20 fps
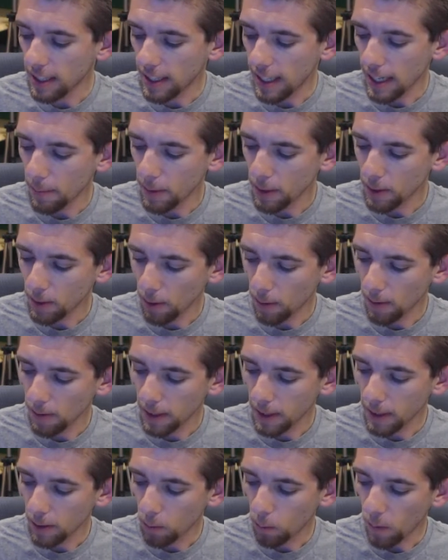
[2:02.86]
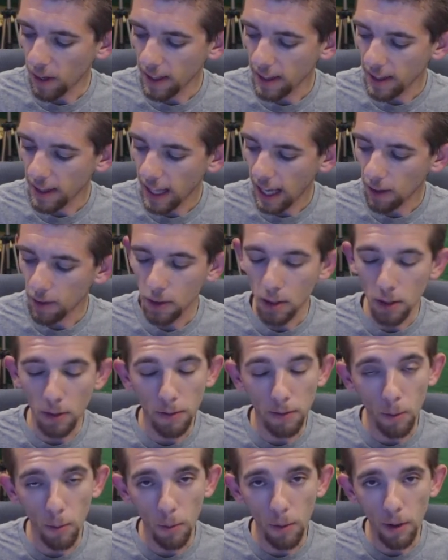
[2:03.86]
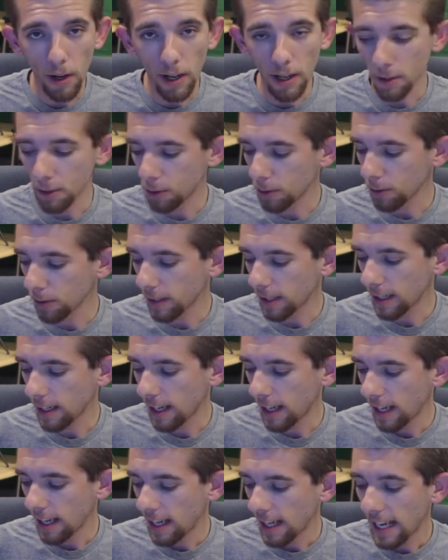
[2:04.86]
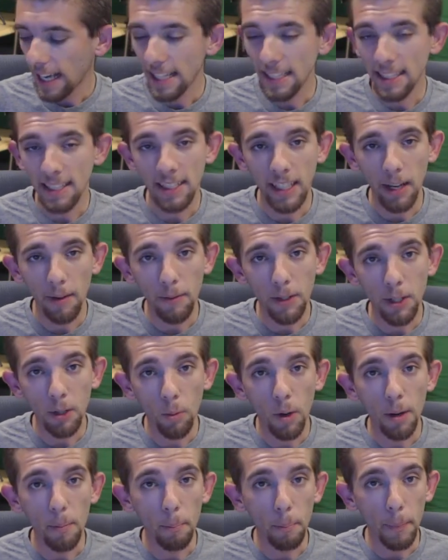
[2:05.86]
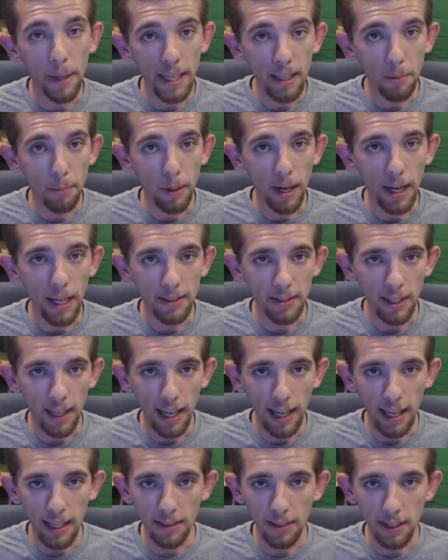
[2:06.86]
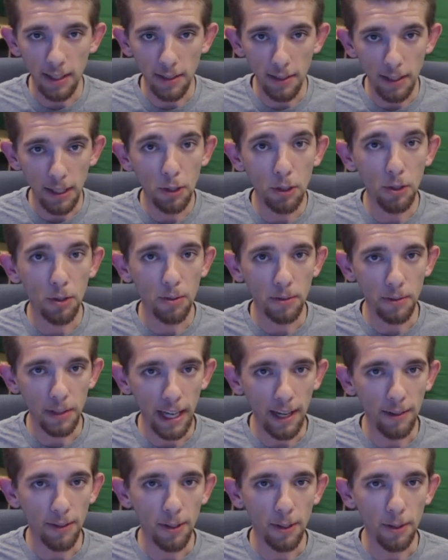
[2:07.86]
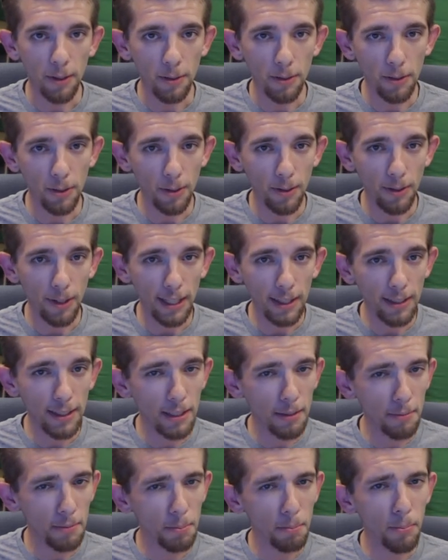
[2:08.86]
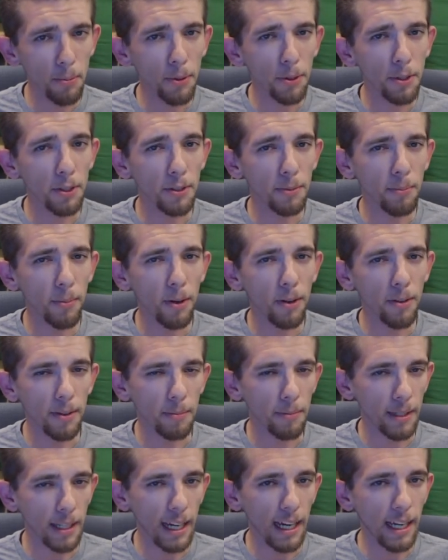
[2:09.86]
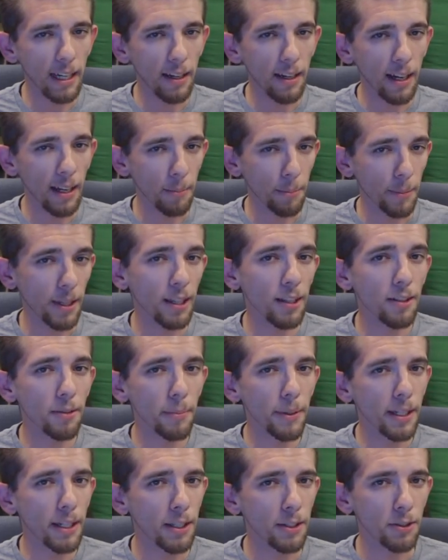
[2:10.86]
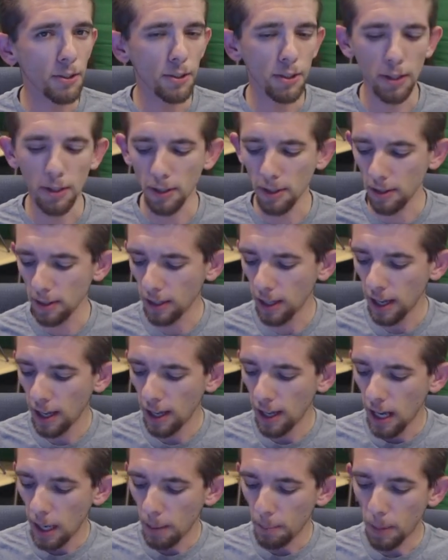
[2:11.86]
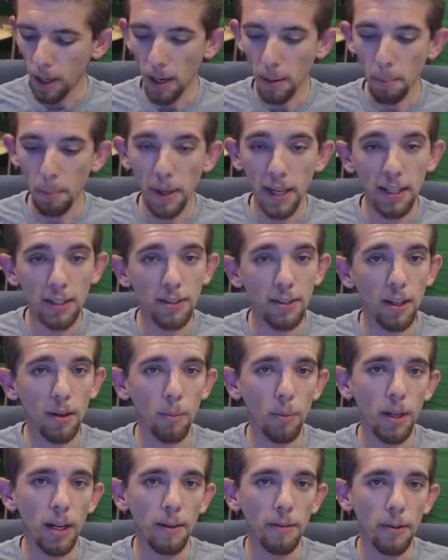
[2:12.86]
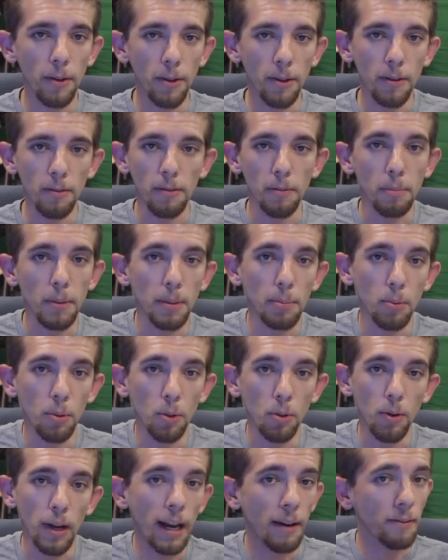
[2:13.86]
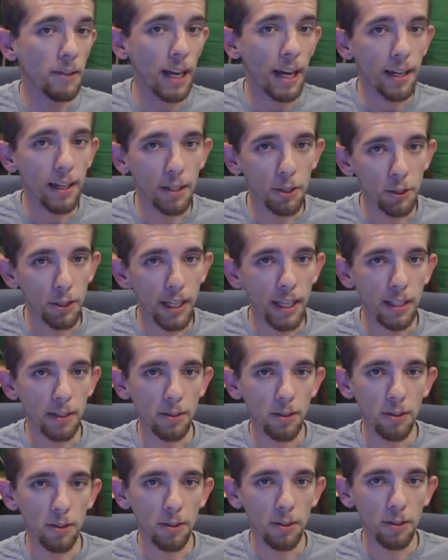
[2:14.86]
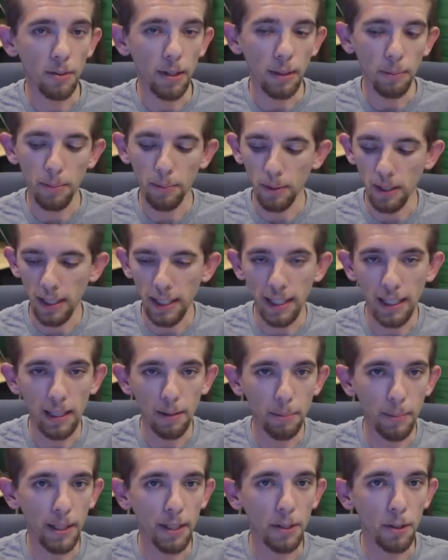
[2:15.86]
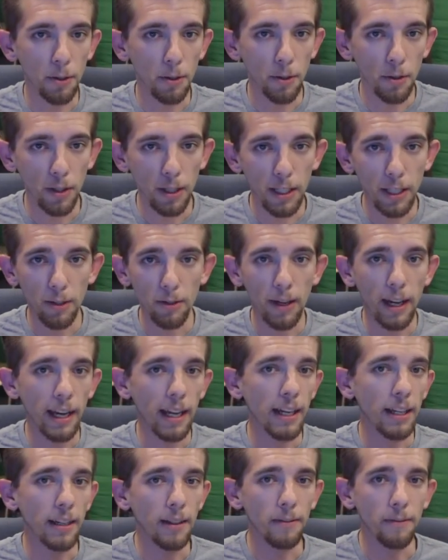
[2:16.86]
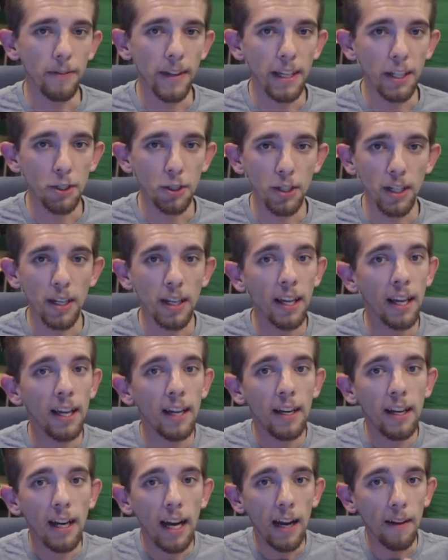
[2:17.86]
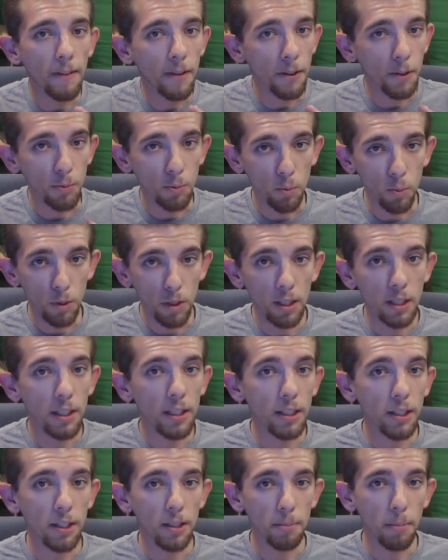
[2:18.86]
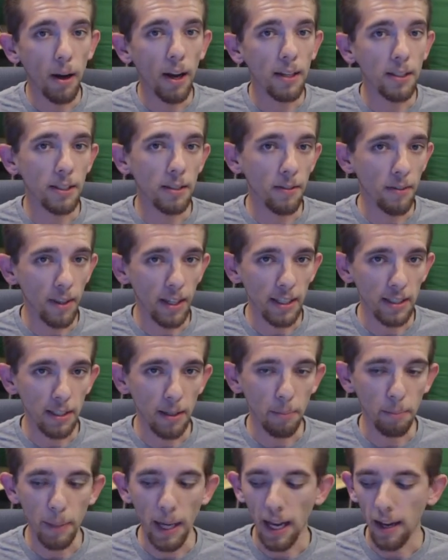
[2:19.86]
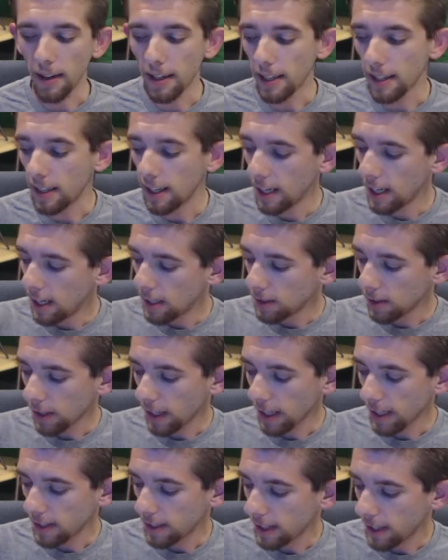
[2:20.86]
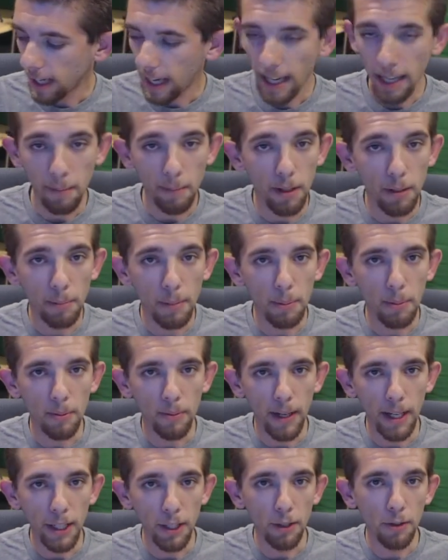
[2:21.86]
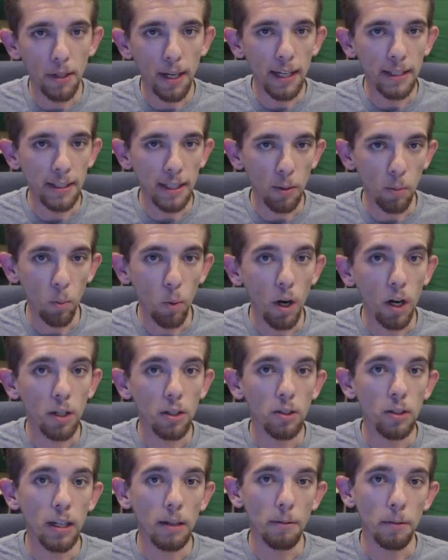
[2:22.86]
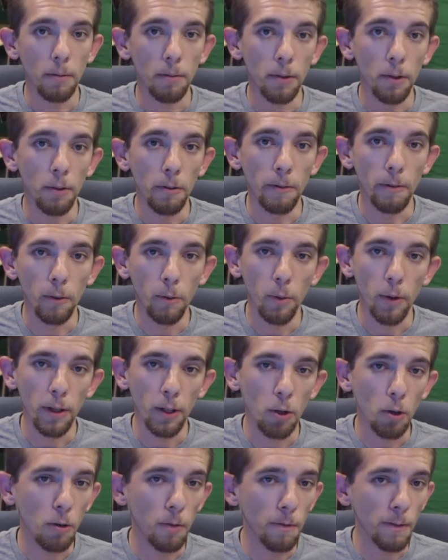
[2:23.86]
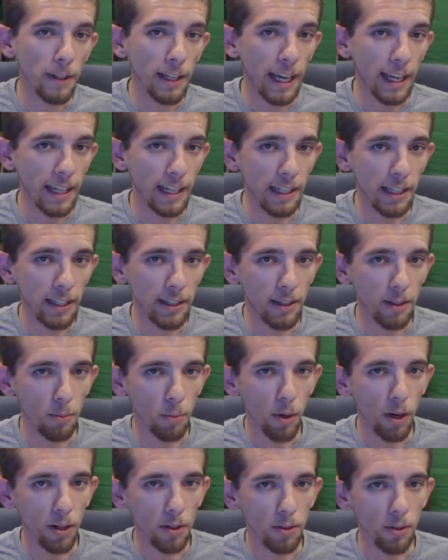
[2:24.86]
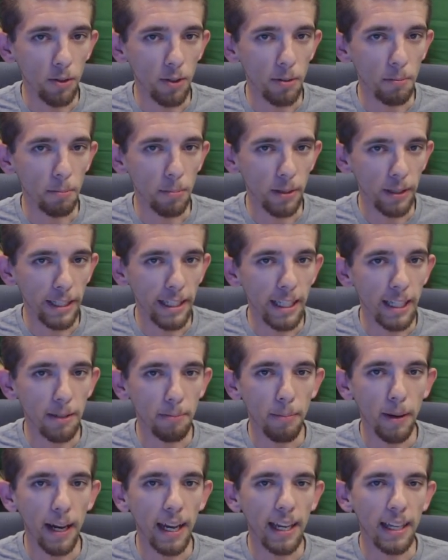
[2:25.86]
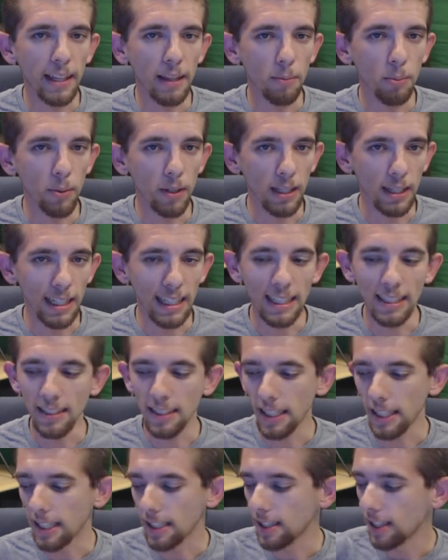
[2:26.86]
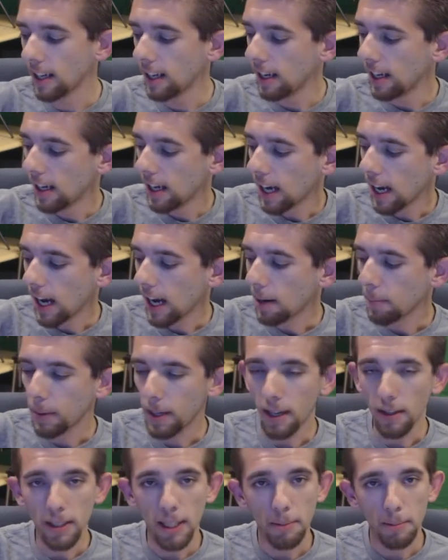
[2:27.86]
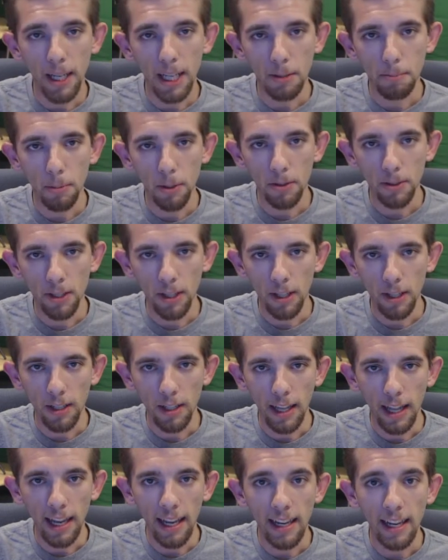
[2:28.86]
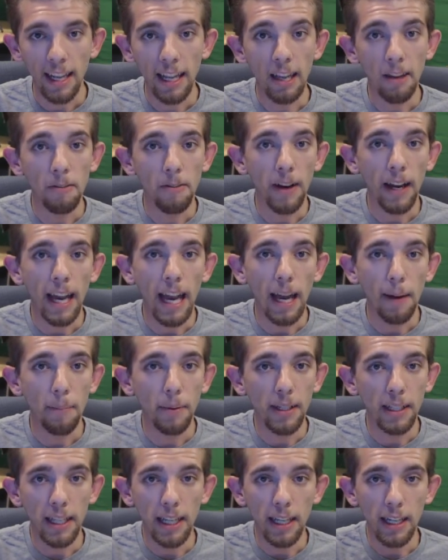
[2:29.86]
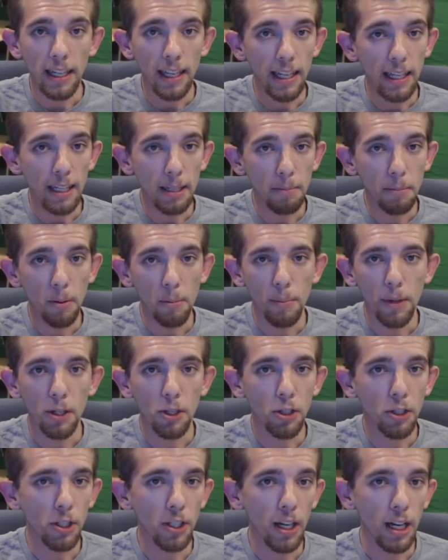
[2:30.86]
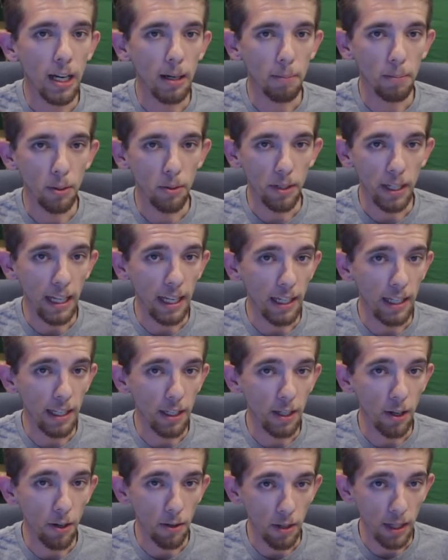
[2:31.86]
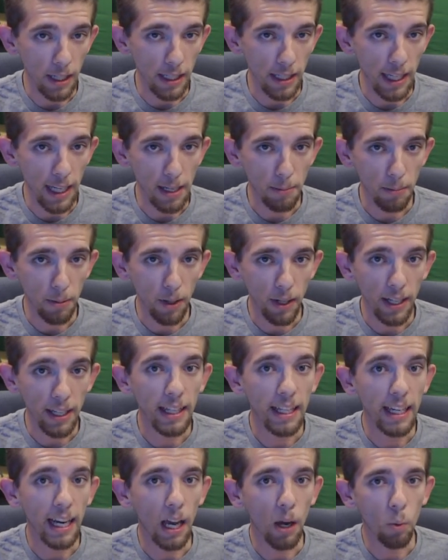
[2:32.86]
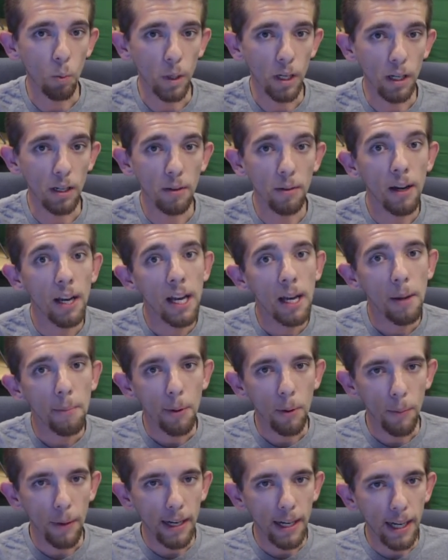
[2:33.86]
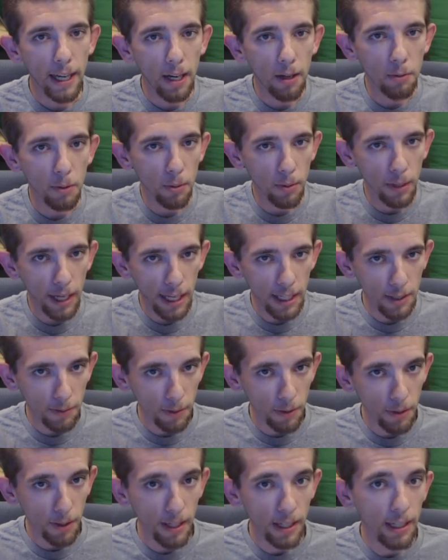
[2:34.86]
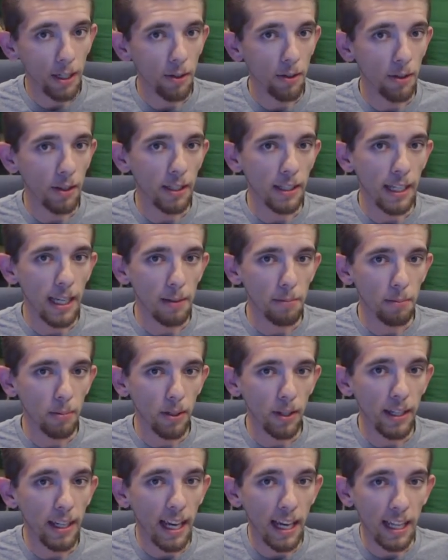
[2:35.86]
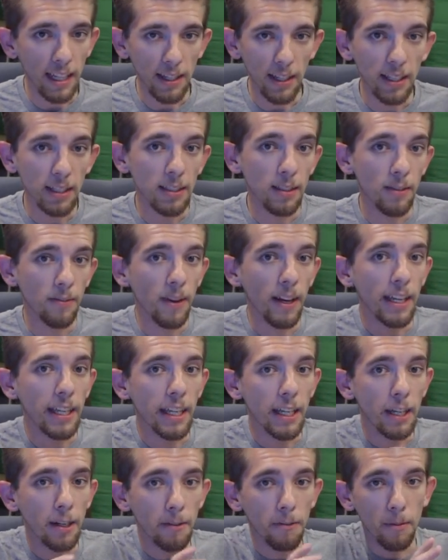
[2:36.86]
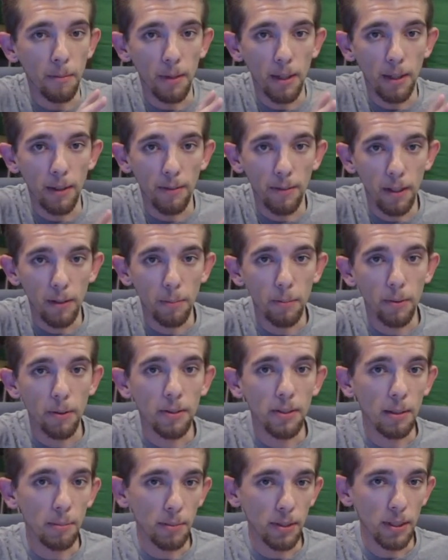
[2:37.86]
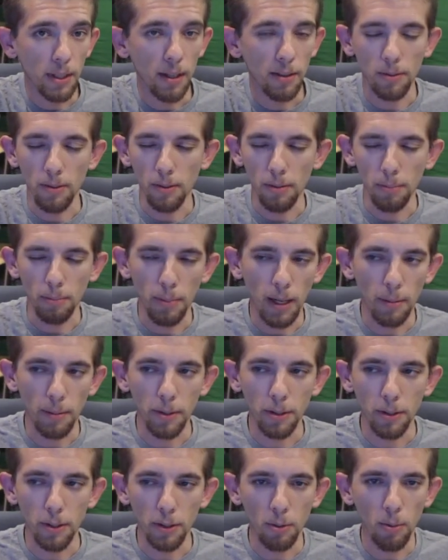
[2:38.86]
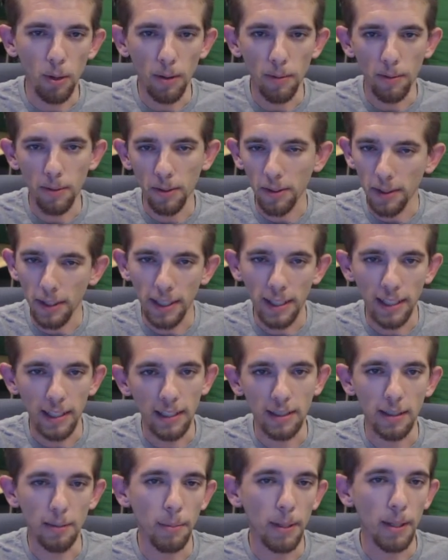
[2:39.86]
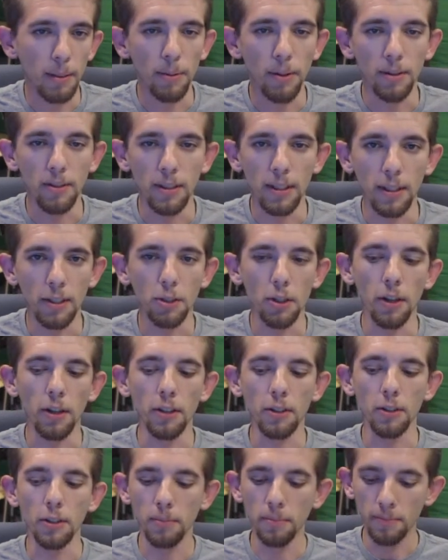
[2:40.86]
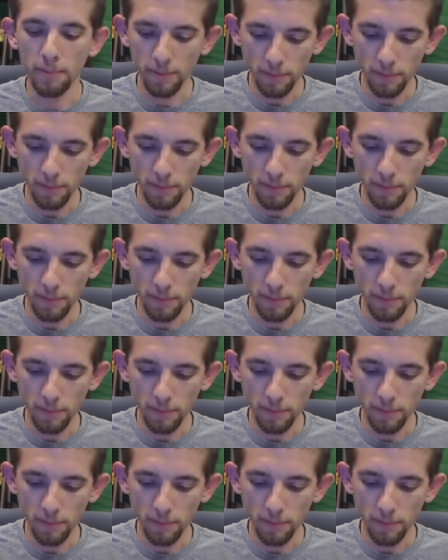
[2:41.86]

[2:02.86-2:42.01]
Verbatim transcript: the game is only 1,471 megabytes as a digital download, so that seems pretty small. So I'm kind of I'm a little bit concerned but based on what I've heard for people who have gotten a chance to play it a bit early or at a convention, I've heard really good positive things about it. So like I said, I am going to be providing you guys a walkthrough and review for it. Hopefully I can get the walkthrough completed by release date. Um, but I'll keep you guys posted on that. If I happen to get any permission to upload any early gameplay, then I will. But right now, don't ask for any early gameplay unless if I hear from the developers themselves or publishers, whoever is the main person in charge.